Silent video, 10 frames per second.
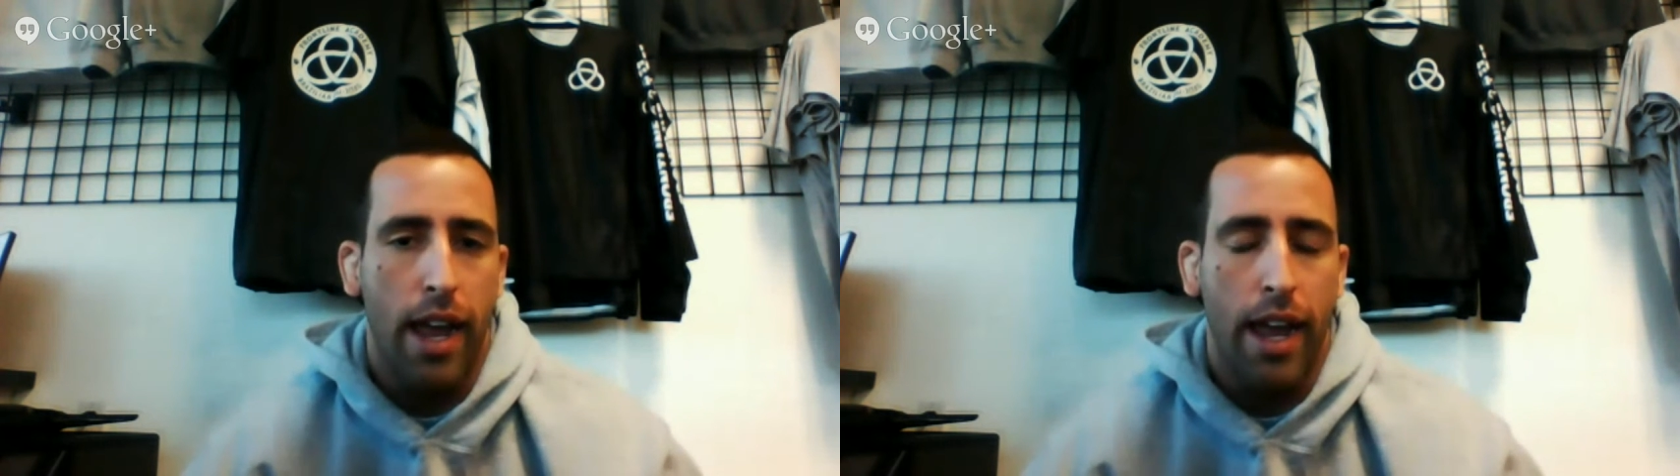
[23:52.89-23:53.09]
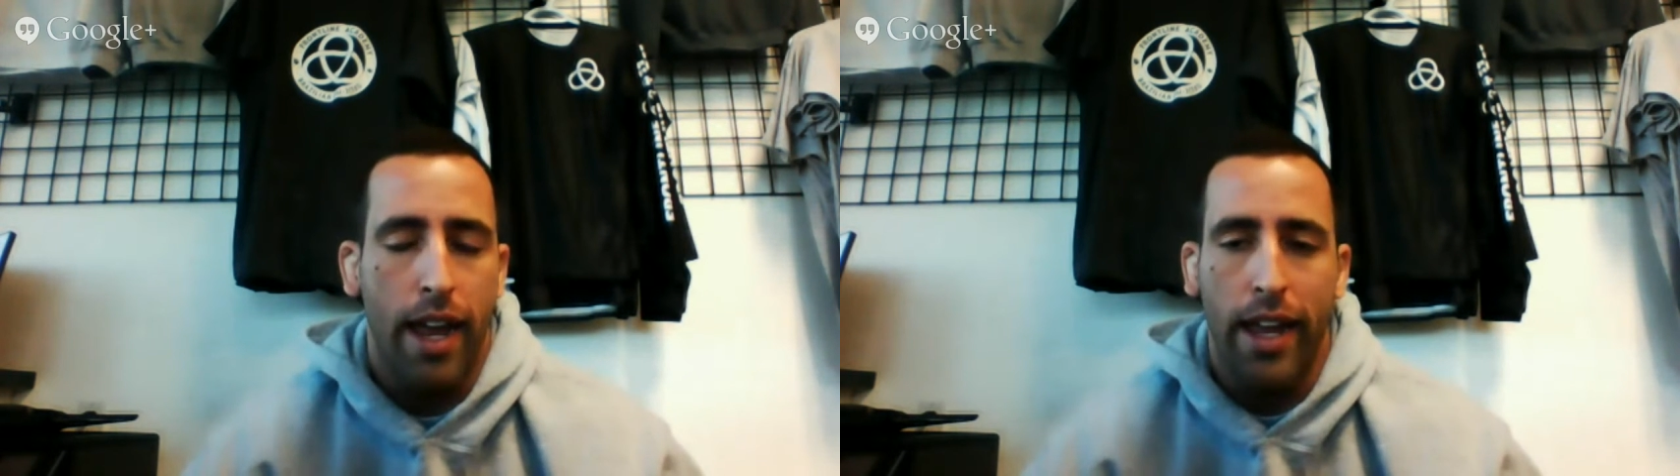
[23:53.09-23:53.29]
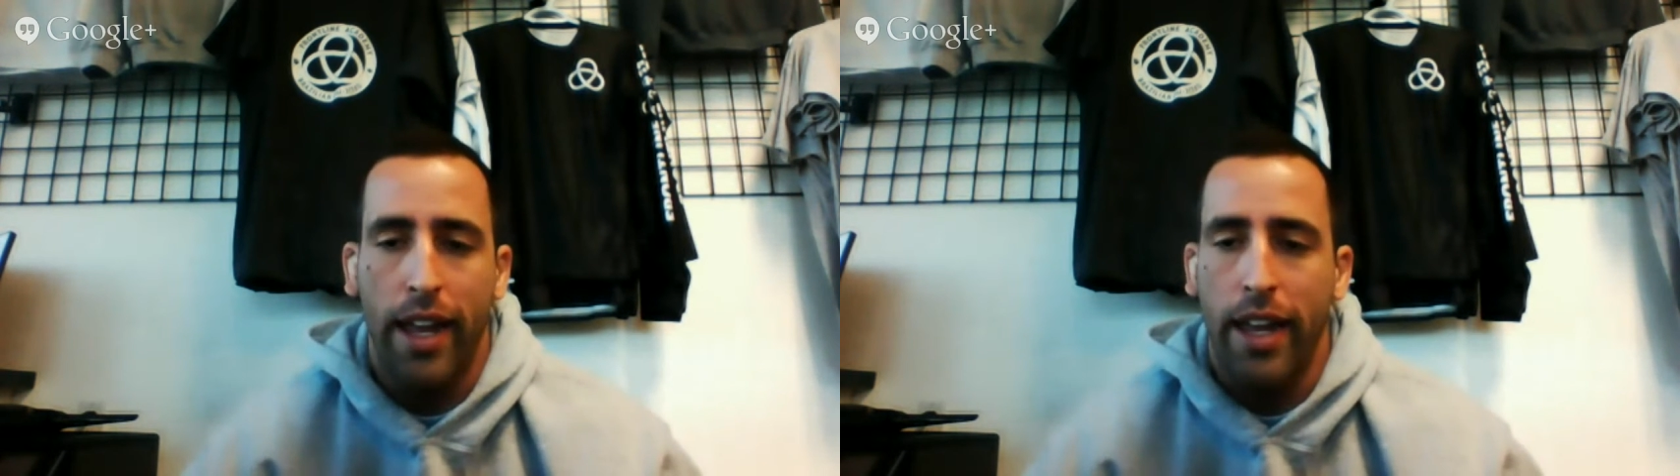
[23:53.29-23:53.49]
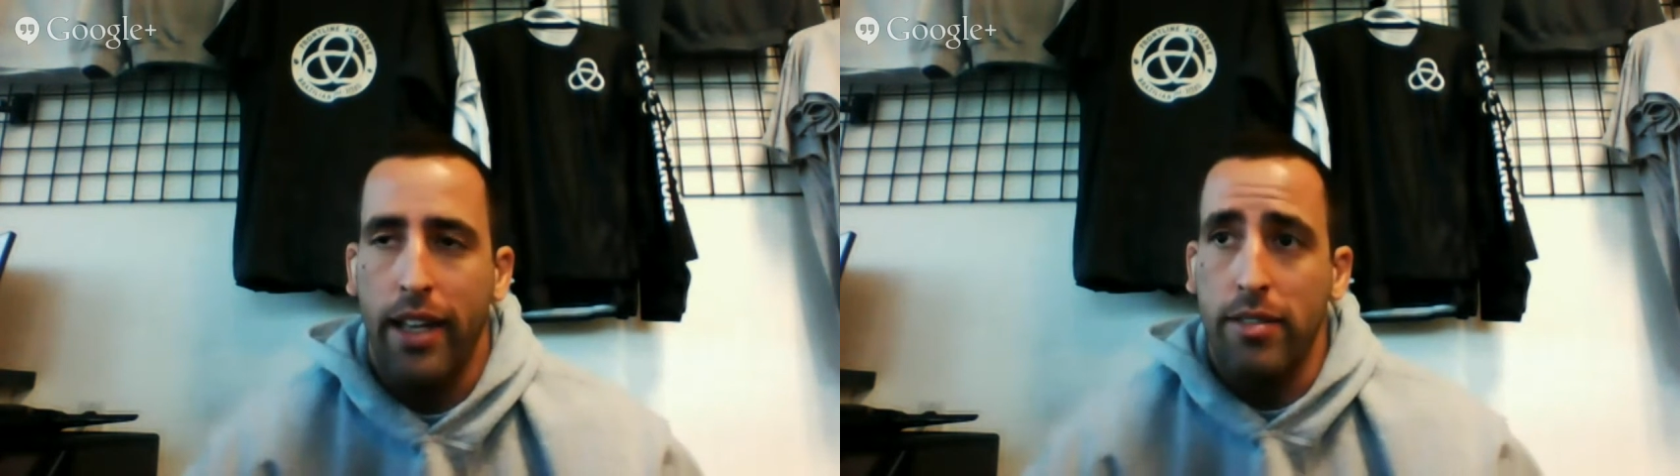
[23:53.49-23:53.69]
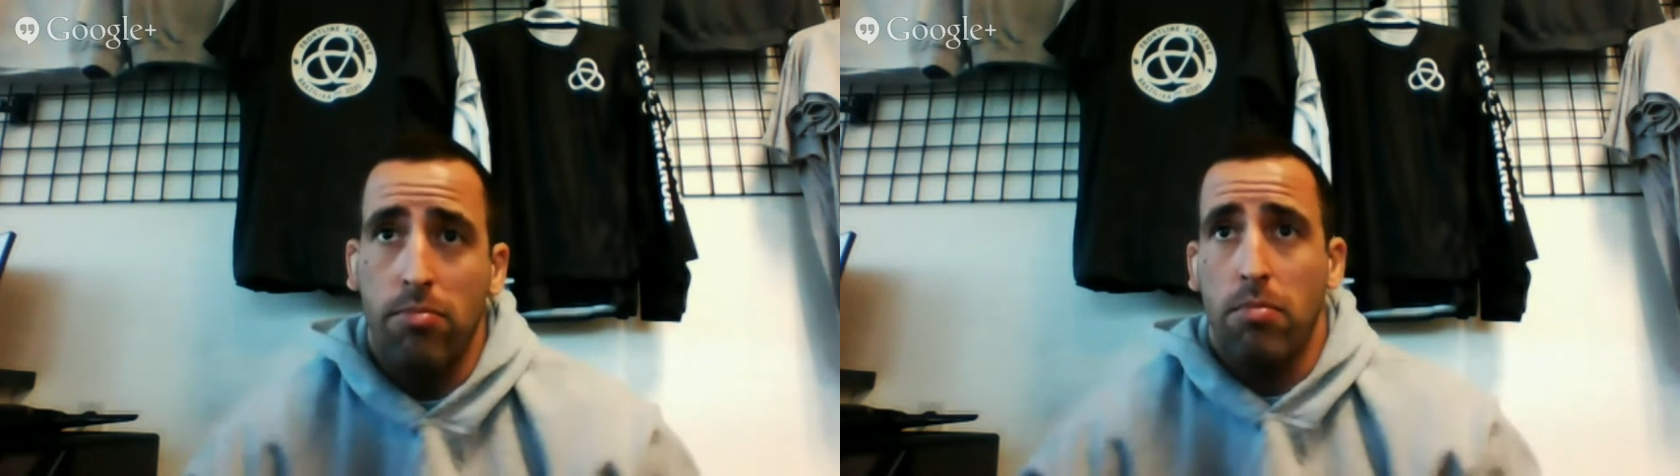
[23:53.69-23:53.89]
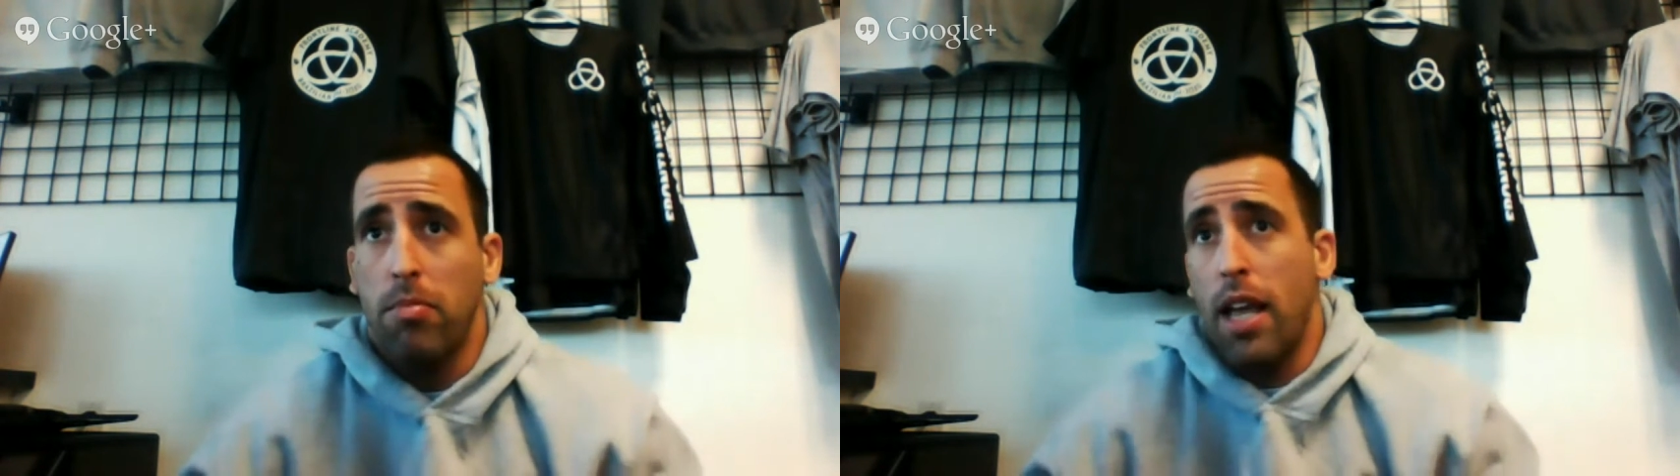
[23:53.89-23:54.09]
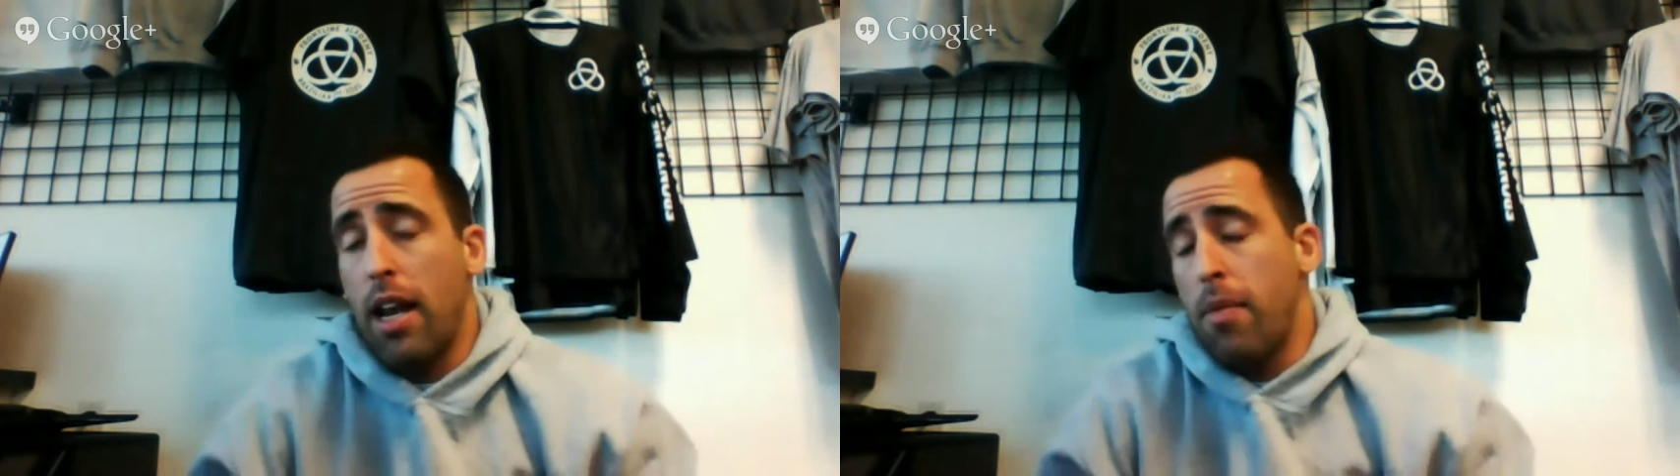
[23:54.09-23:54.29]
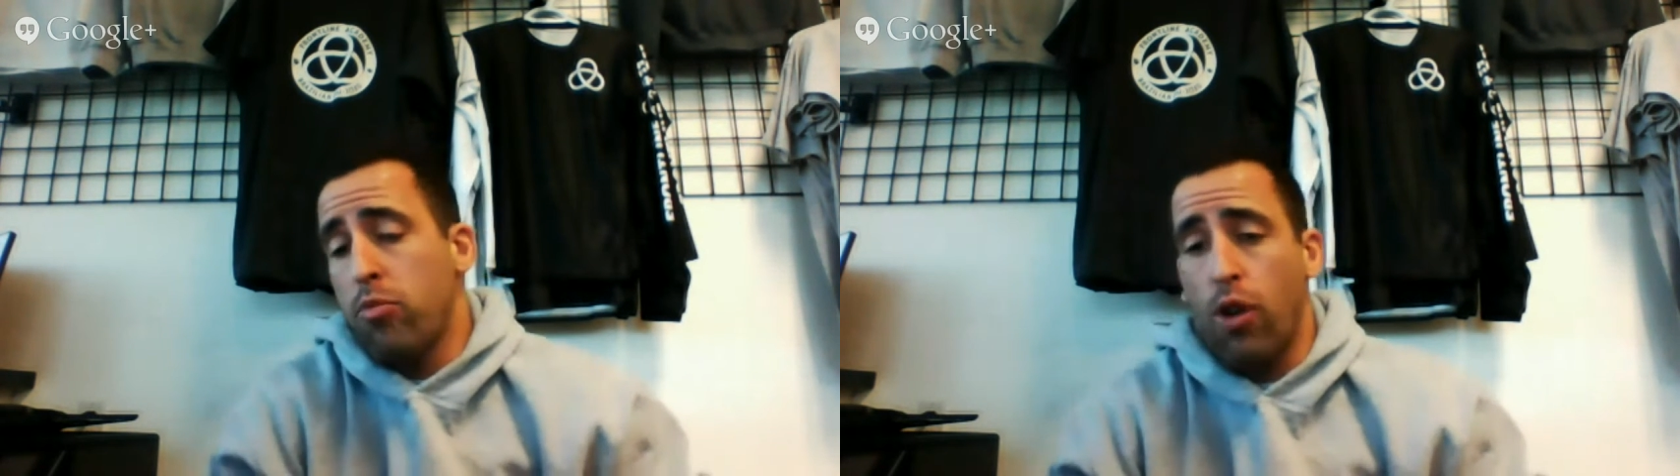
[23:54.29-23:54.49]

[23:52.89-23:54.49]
and then I'm